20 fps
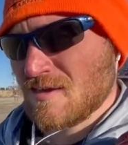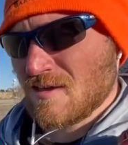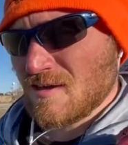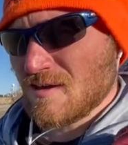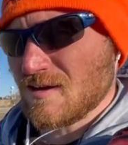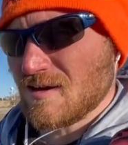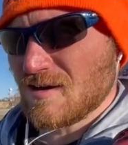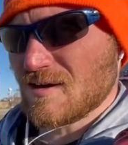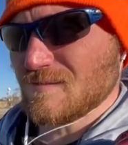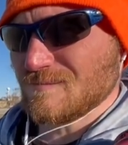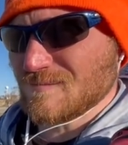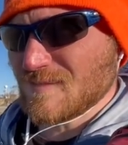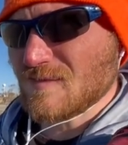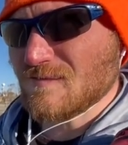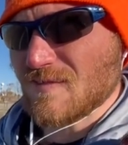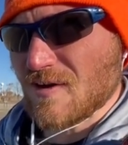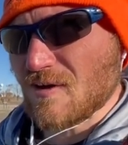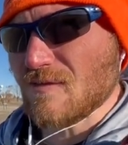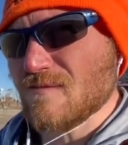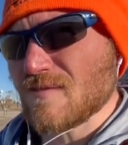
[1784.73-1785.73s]
It
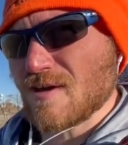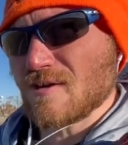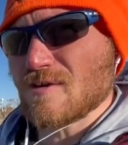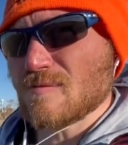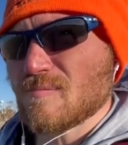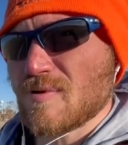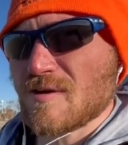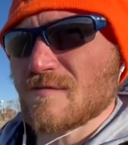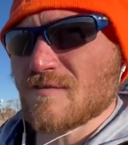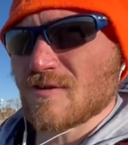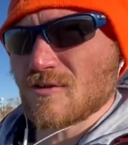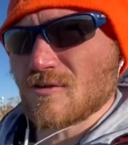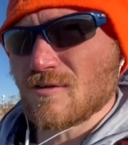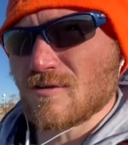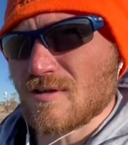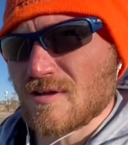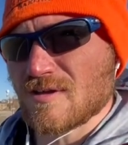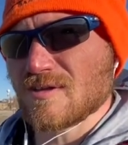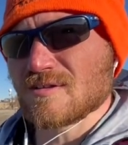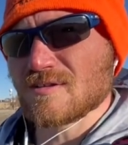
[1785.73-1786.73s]
felt very pivotal
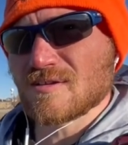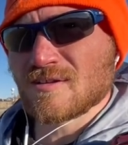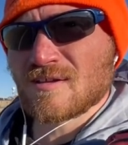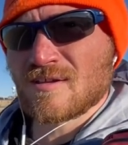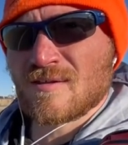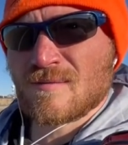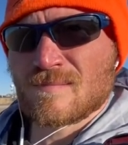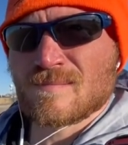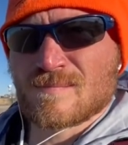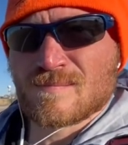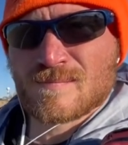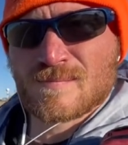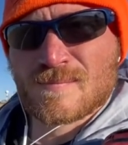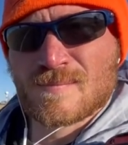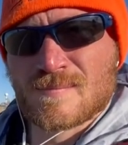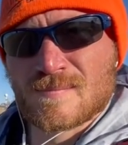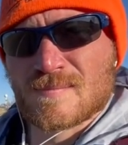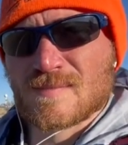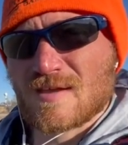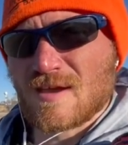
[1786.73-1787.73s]
and
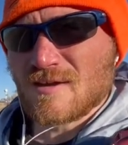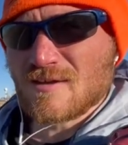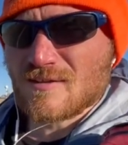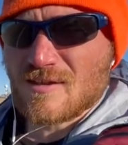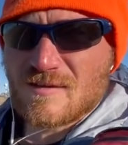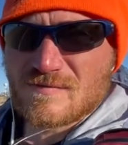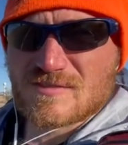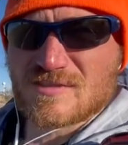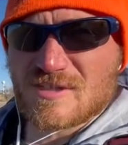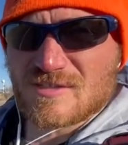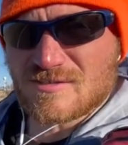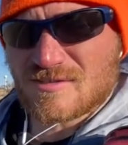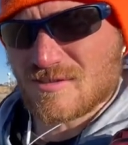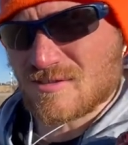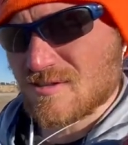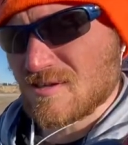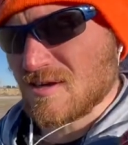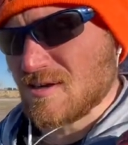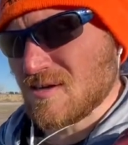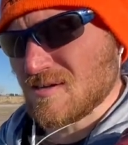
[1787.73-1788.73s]
kind of life-changing.
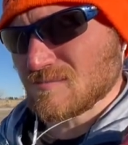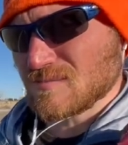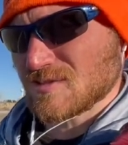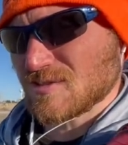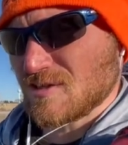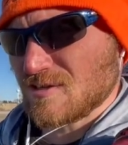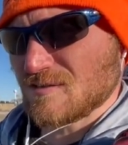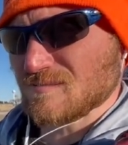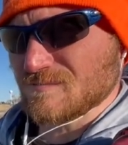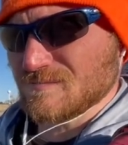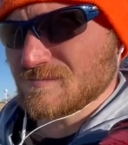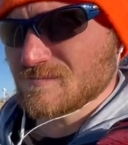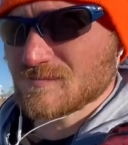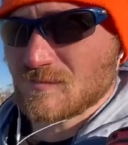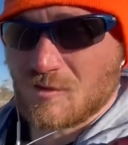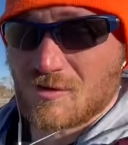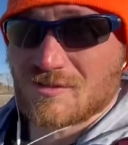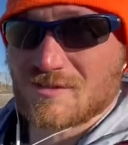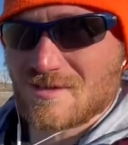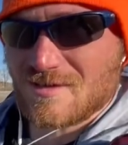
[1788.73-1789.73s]

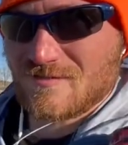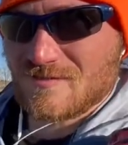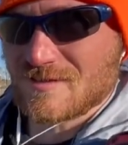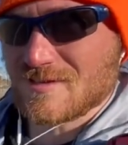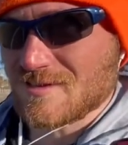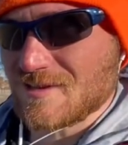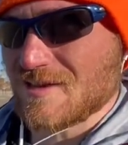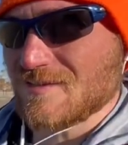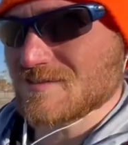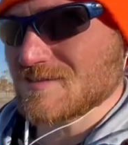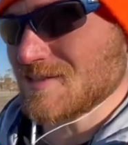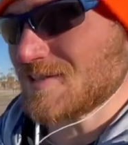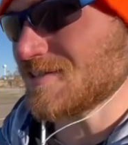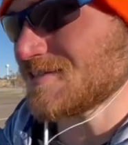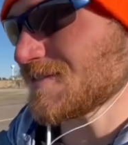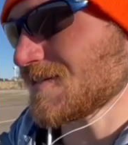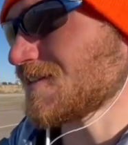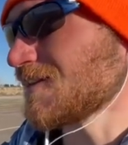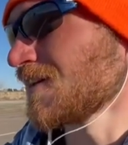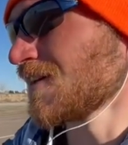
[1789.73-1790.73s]
Definitely
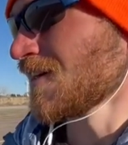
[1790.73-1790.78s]
life-changing.